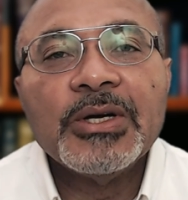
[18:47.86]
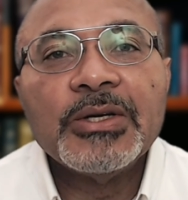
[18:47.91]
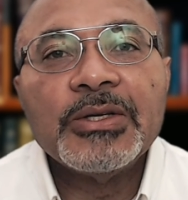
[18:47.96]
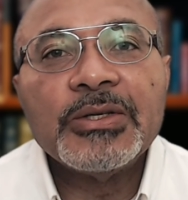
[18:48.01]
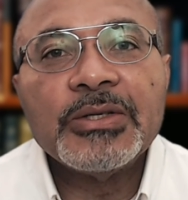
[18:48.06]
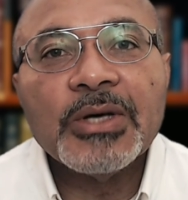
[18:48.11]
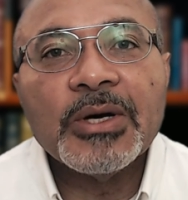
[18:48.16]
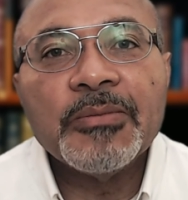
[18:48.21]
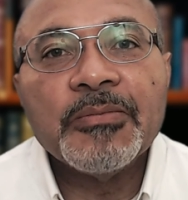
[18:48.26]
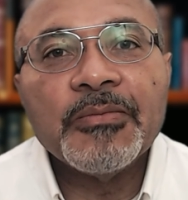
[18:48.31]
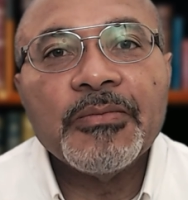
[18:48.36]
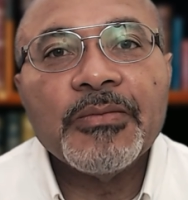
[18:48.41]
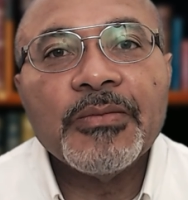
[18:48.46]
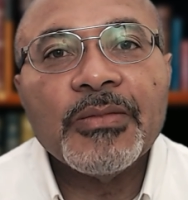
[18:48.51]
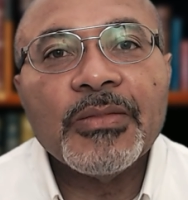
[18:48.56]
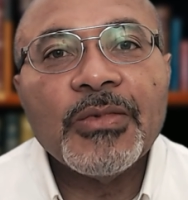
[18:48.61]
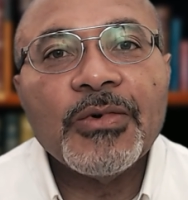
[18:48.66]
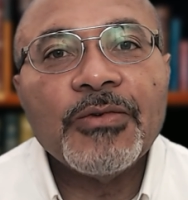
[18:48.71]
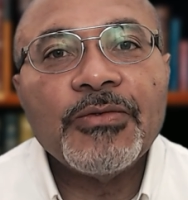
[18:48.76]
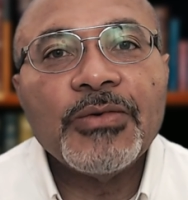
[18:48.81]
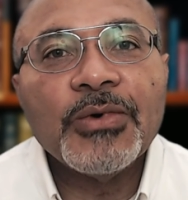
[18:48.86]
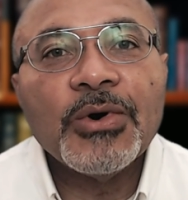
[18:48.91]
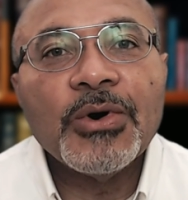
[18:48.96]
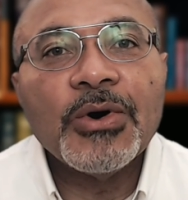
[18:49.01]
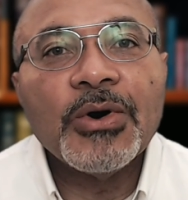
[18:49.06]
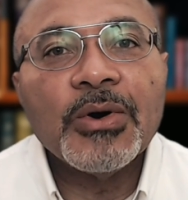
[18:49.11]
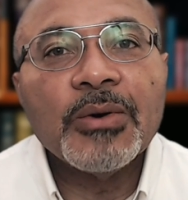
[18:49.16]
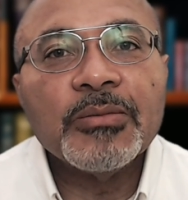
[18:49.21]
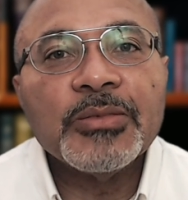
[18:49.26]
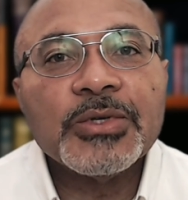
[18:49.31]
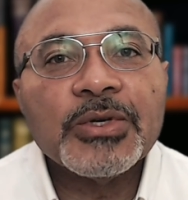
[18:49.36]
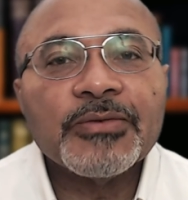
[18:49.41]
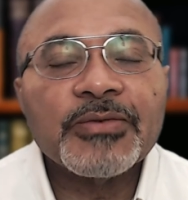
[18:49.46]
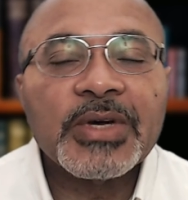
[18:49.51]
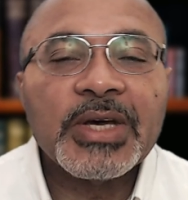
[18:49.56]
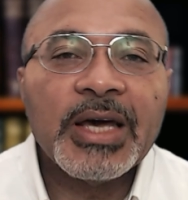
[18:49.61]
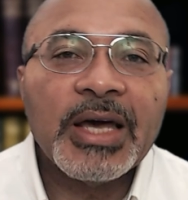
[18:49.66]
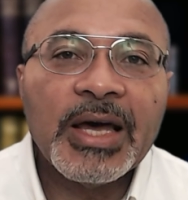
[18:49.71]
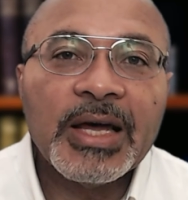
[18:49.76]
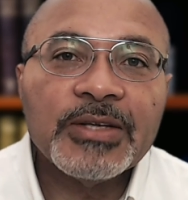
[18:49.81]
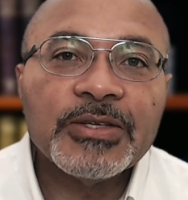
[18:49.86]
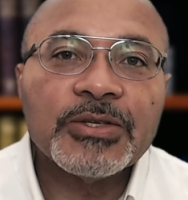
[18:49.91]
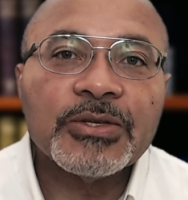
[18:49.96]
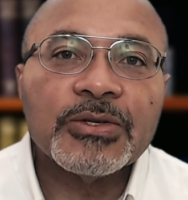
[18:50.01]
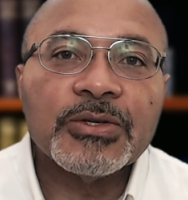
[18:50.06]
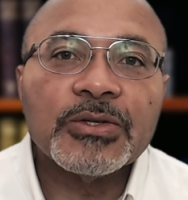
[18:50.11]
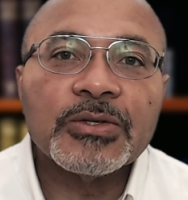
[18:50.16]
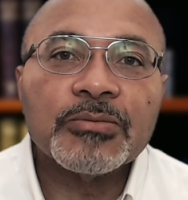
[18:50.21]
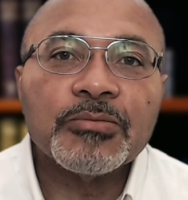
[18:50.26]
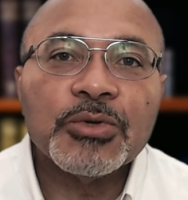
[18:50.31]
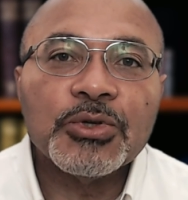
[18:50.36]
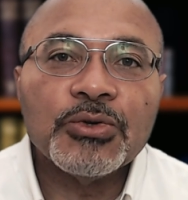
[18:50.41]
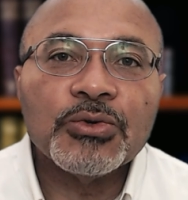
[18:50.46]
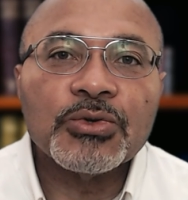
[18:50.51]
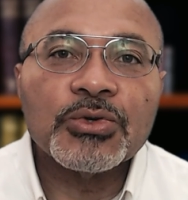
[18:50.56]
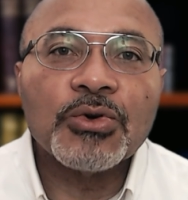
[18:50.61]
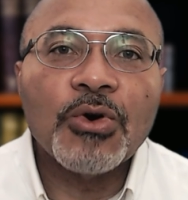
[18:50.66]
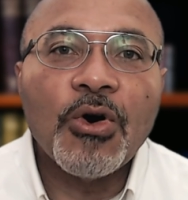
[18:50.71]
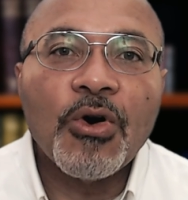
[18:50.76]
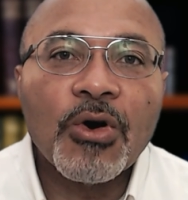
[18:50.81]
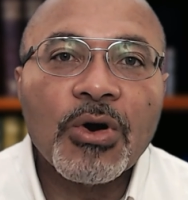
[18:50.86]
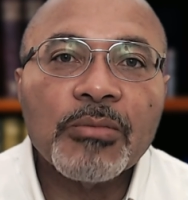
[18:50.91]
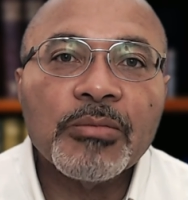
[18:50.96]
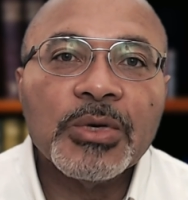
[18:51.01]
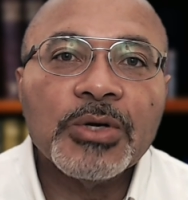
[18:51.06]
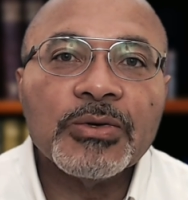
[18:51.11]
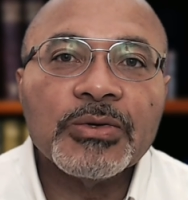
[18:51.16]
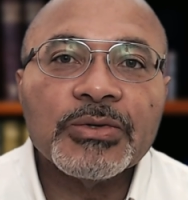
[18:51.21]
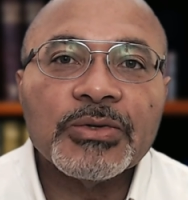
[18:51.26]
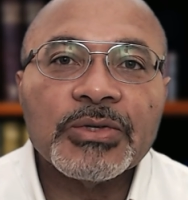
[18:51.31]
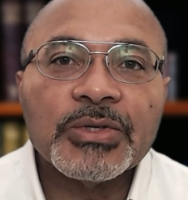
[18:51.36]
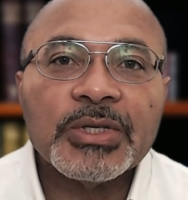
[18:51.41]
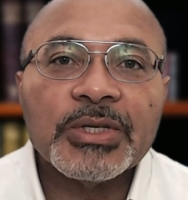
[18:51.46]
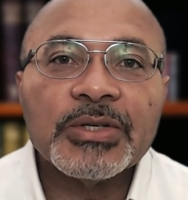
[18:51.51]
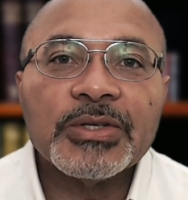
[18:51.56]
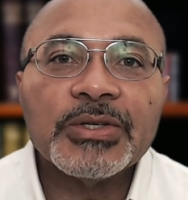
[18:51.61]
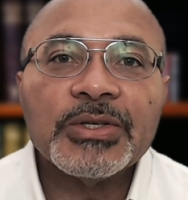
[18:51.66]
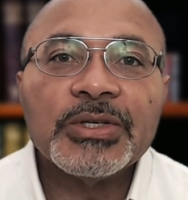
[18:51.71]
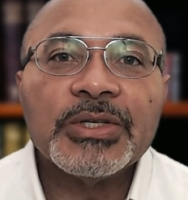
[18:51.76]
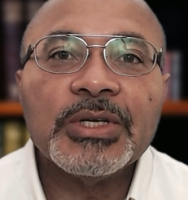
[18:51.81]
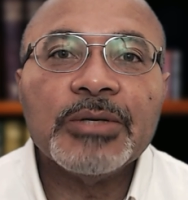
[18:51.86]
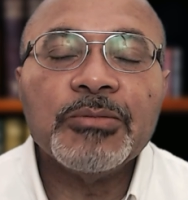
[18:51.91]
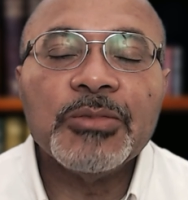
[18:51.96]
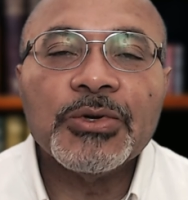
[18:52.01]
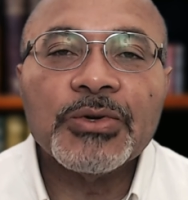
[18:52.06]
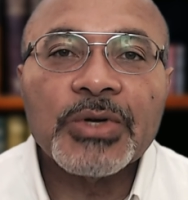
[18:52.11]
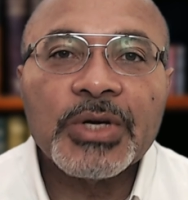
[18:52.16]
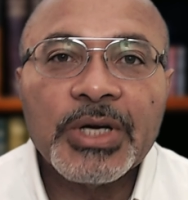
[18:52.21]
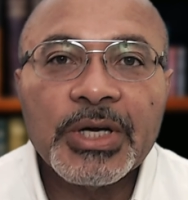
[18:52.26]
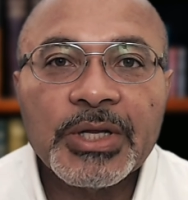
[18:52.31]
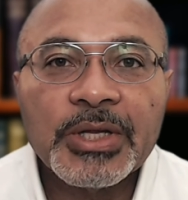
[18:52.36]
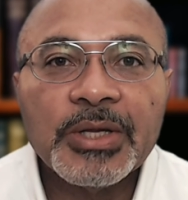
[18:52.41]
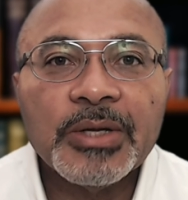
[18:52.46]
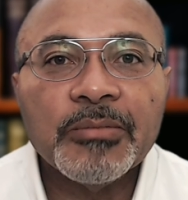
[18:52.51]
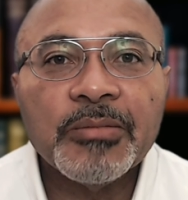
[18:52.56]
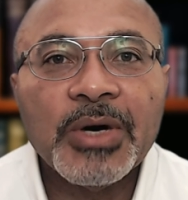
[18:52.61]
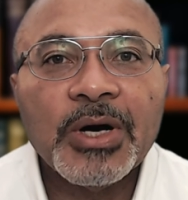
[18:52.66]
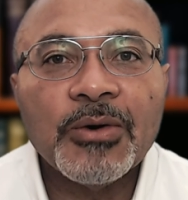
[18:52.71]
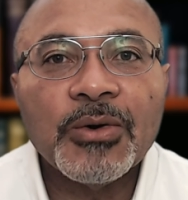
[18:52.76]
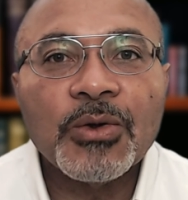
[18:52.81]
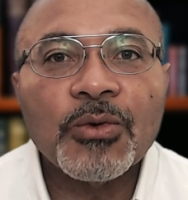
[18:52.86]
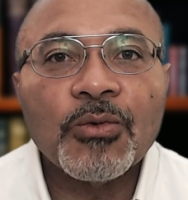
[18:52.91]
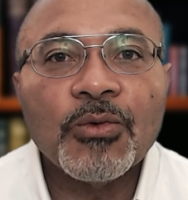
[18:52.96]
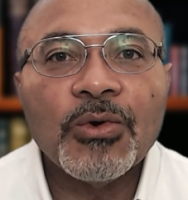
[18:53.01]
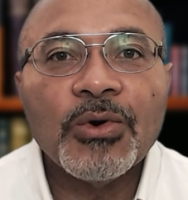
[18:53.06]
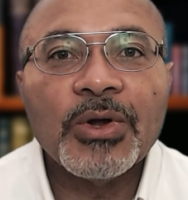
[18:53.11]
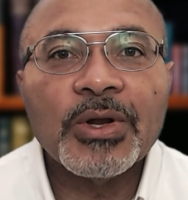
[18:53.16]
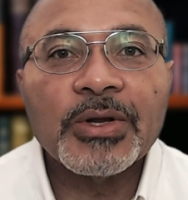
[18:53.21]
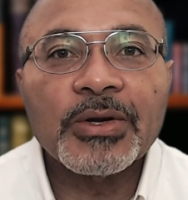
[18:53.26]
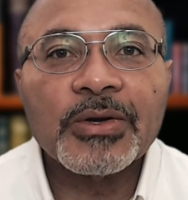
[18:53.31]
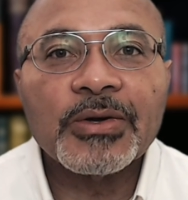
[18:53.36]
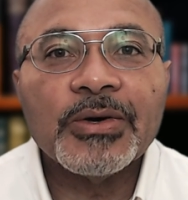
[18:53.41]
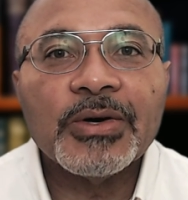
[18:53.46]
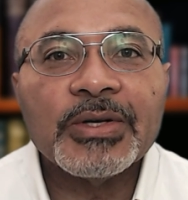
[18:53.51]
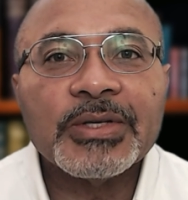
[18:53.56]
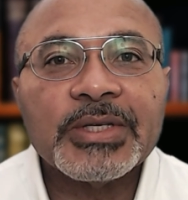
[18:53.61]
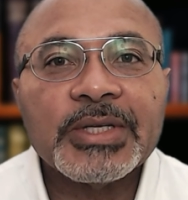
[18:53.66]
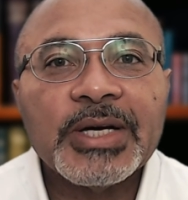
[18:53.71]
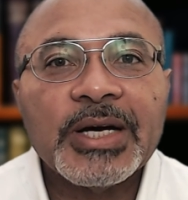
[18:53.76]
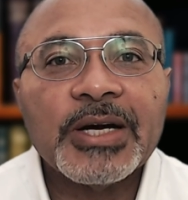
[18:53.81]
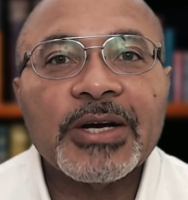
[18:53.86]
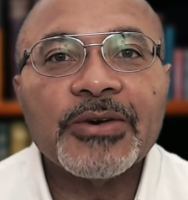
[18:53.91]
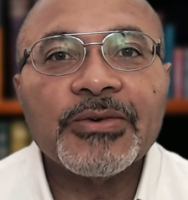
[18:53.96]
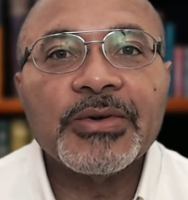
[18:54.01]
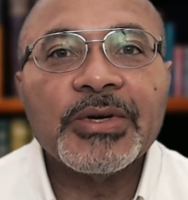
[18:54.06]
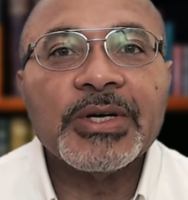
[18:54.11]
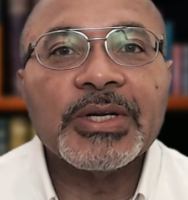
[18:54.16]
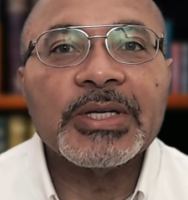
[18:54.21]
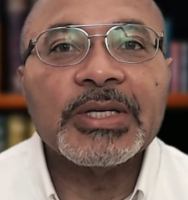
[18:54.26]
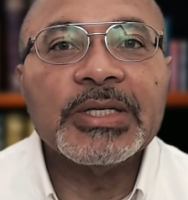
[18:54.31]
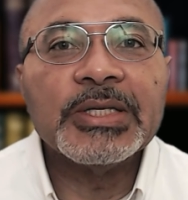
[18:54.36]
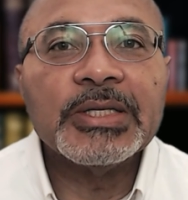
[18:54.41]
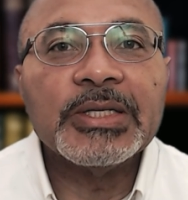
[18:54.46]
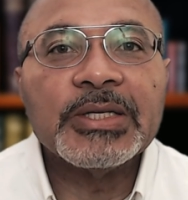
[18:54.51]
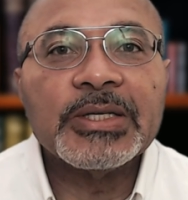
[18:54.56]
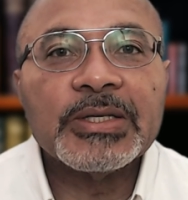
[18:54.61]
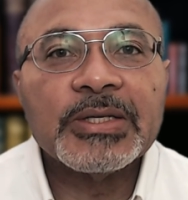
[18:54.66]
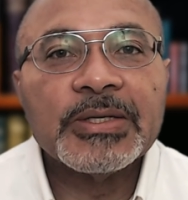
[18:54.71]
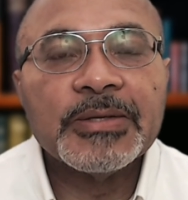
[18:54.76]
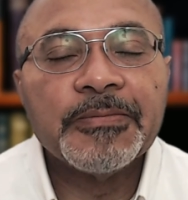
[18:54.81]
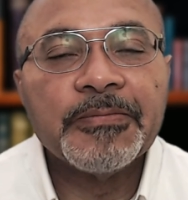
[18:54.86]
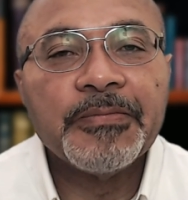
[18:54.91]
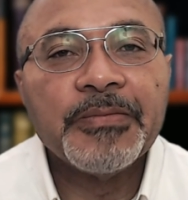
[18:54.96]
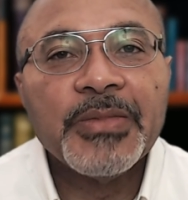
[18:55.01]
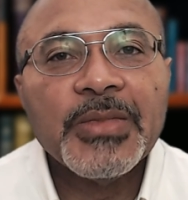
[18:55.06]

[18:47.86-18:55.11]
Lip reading: Some forms of cancers produce hormones that stimulate the bowel wall and cause diarrheal illness.